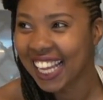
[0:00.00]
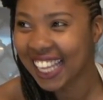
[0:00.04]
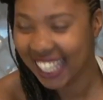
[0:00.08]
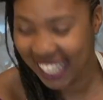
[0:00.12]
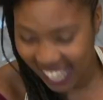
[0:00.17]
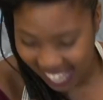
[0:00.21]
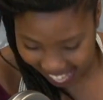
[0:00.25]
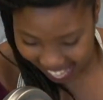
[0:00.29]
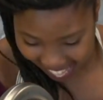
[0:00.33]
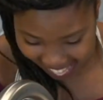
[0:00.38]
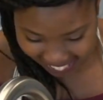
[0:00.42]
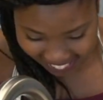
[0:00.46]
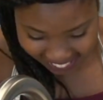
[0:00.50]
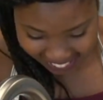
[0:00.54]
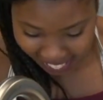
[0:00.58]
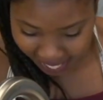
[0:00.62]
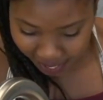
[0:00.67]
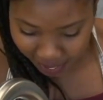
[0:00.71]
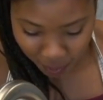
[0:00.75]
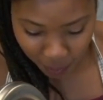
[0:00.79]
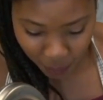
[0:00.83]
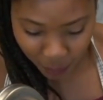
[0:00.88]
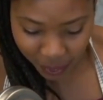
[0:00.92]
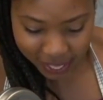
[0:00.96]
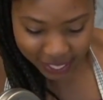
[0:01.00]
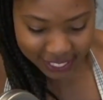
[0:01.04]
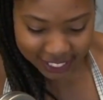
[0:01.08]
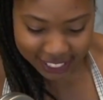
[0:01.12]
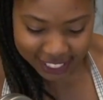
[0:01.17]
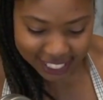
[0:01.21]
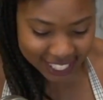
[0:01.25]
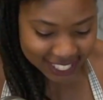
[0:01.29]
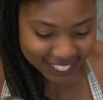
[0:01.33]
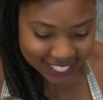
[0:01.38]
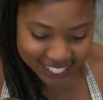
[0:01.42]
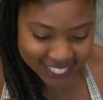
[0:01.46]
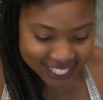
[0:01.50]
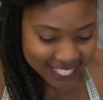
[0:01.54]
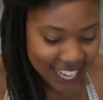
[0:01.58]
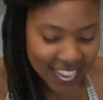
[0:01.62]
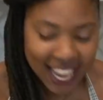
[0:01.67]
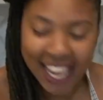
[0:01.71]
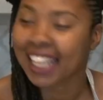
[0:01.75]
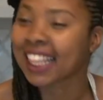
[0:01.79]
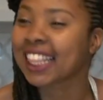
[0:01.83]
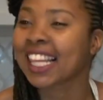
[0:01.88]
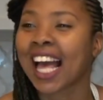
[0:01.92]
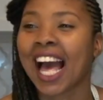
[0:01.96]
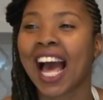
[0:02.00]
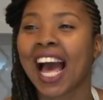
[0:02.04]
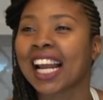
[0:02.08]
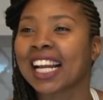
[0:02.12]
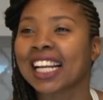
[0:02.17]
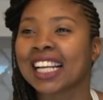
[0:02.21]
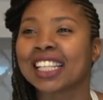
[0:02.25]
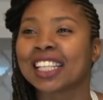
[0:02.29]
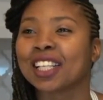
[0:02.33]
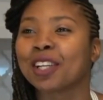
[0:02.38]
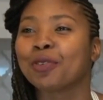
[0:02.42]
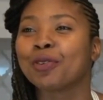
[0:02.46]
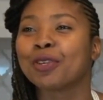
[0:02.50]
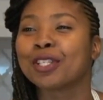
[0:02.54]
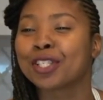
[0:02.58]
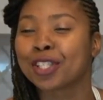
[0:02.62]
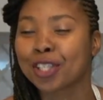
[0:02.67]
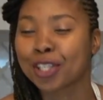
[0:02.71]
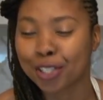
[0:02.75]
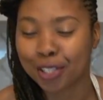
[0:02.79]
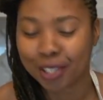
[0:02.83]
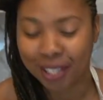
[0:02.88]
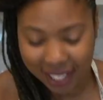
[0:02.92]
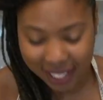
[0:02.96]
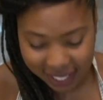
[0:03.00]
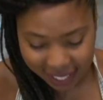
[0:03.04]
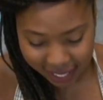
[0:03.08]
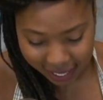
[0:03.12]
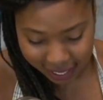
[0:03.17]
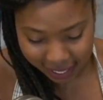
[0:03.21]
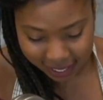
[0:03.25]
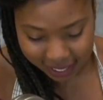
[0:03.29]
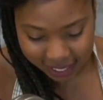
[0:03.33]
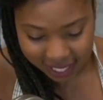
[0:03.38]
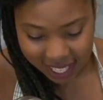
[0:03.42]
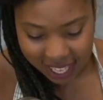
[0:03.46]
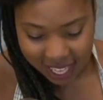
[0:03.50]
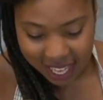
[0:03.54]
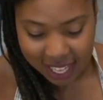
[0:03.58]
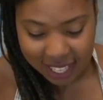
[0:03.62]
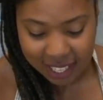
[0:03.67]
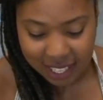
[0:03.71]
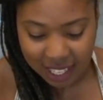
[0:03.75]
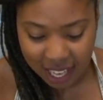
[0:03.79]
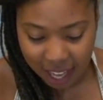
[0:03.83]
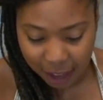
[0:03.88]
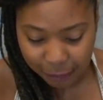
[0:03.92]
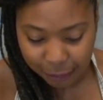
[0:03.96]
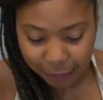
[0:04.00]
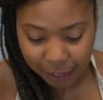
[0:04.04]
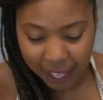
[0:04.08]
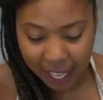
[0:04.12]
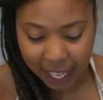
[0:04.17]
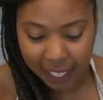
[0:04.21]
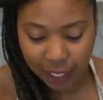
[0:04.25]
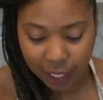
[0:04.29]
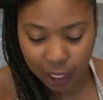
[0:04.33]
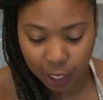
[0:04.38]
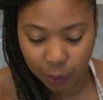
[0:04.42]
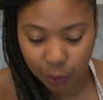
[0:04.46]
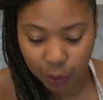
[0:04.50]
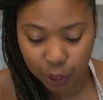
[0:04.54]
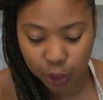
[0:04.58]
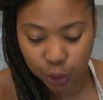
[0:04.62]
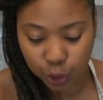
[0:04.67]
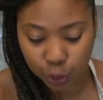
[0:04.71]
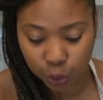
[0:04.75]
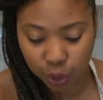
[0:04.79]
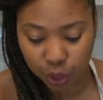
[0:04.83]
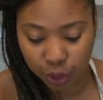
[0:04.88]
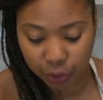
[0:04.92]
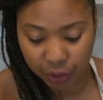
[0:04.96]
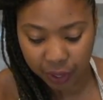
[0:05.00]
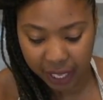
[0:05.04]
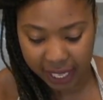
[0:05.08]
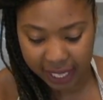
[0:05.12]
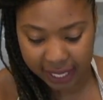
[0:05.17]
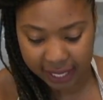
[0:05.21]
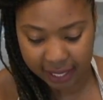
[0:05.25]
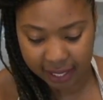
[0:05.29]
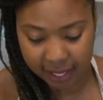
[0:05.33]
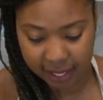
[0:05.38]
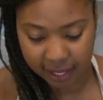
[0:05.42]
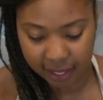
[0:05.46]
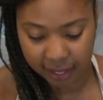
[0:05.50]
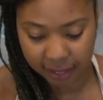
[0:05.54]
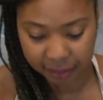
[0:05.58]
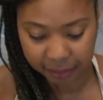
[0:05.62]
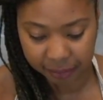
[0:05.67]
Yes, let the wind just take that, and the residual heat definitely will do the rest.